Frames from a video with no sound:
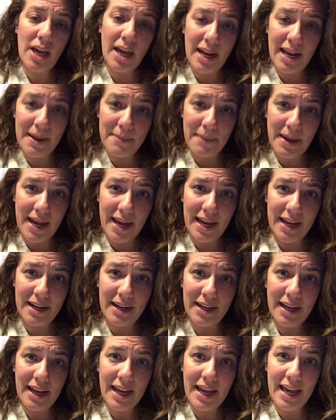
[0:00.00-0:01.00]
and I
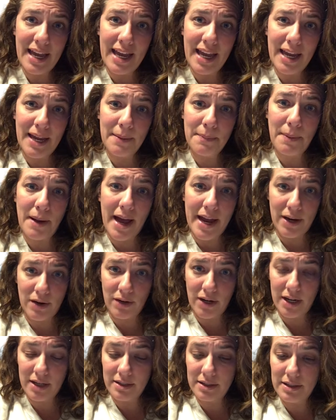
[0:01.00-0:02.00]
made a pie
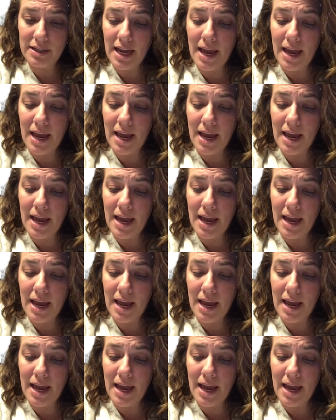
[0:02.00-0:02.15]
crust.